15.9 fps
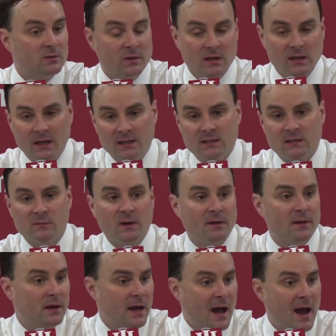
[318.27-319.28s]
We need to get some
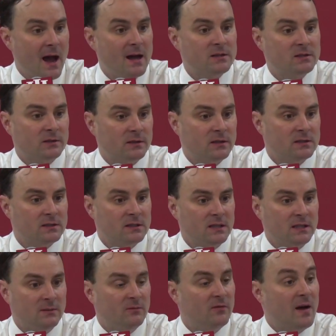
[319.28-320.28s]
other guys on this
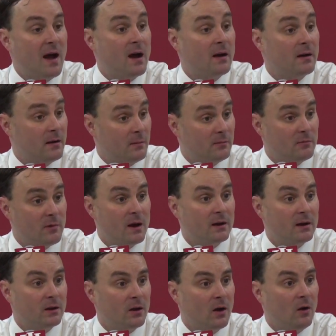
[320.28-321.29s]
team fired up and
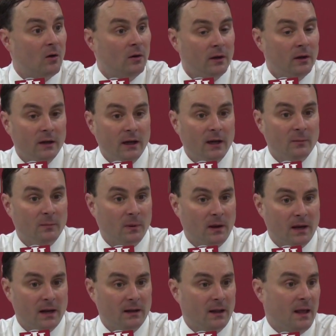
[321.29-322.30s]
ready to go and
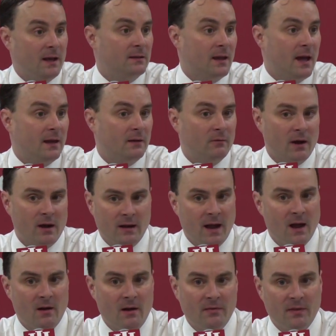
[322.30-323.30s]
playing like that. And right
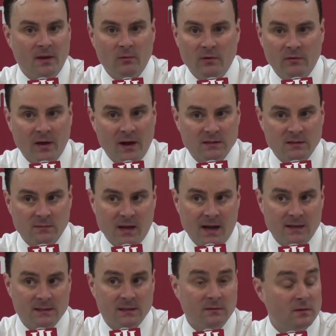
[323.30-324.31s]
now, I think we've got some
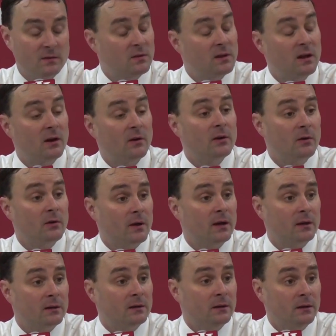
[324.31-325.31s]
guys that have
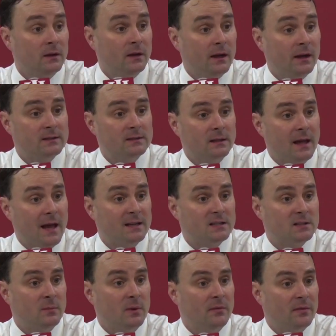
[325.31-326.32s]
deteriorated as the
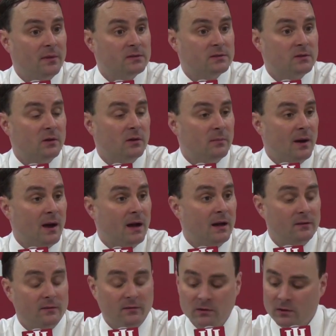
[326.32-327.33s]
last month has gone
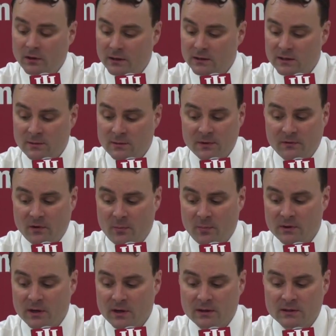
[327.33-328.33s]
by. If you look at some of our
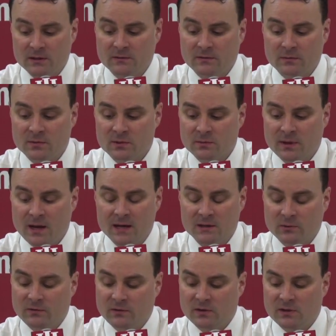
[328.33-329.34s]
production from some
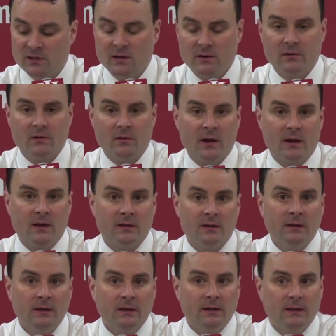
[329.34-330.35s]
guys, we've
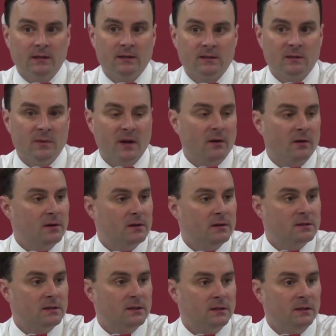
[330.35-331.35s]
deteriorated in some
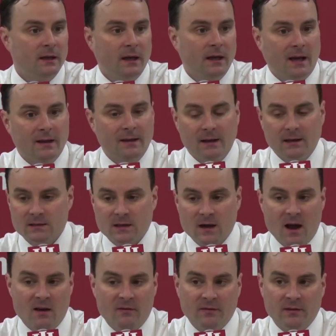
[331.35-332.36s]
areas. And I think it's
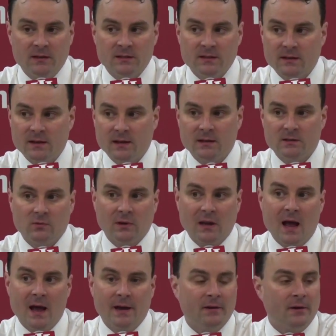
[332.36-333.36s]
confidence. I think it's
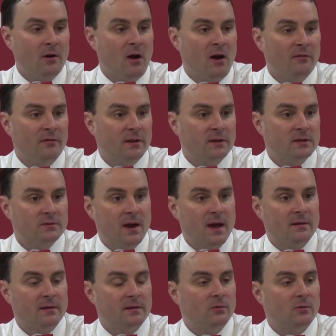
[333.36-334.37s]
relying on offense
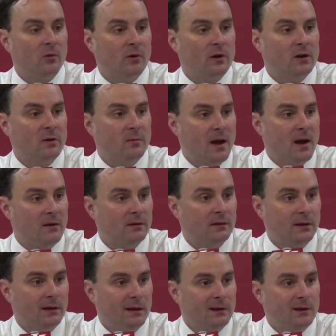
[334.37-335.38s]
rather than worrying about,
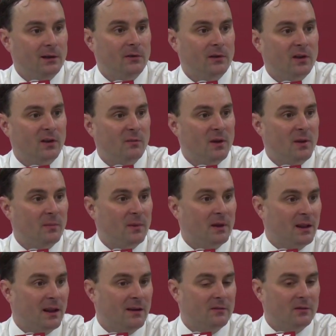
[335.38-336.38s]
you know, the
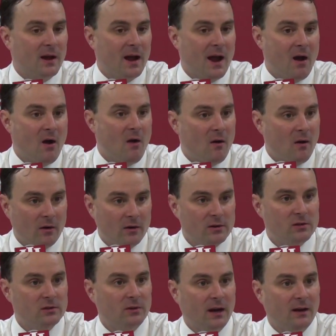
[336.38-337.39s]
commitment level to how
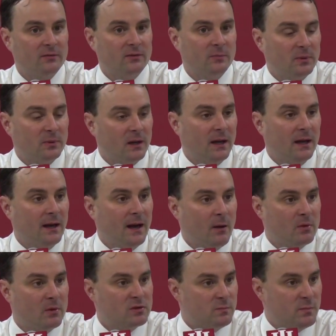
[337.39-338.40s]
hard you have to play and
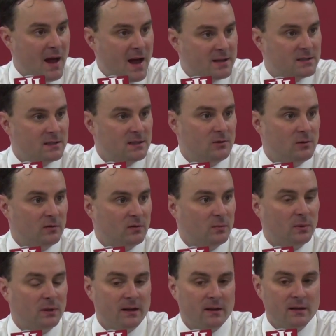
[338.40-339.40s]
how much passion you have to
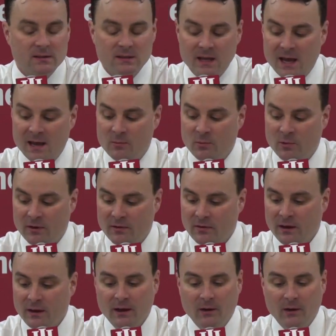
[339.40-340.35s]
play this game with.